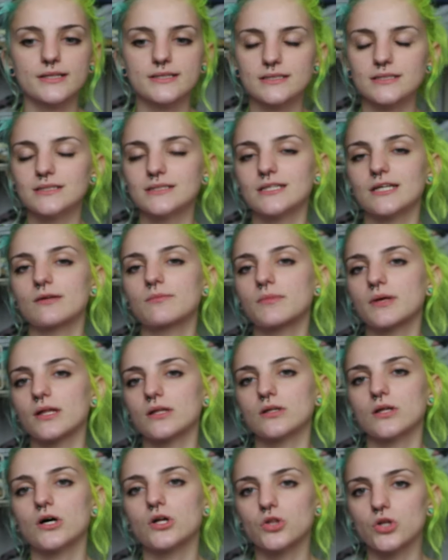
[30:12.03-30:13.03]
it's gonna take me a
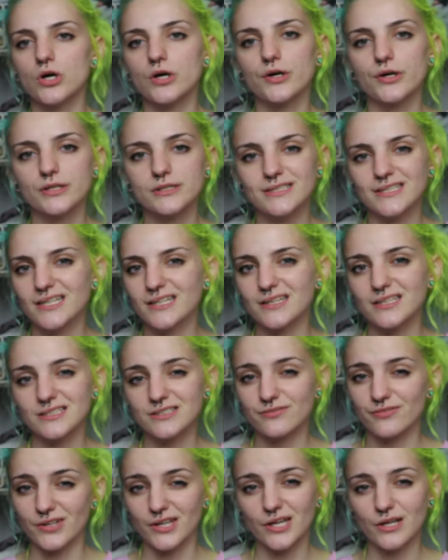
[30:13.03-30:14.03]
lot longer to get
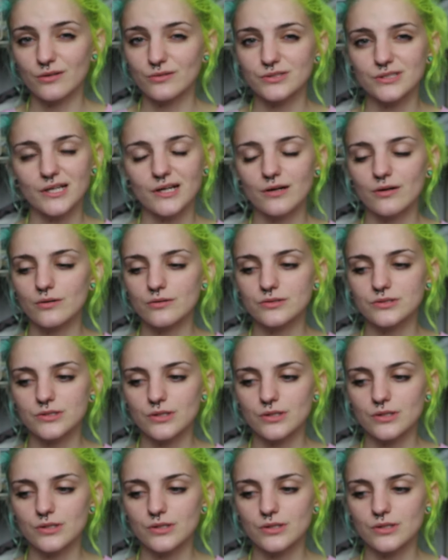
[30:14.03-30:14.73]
these videos out.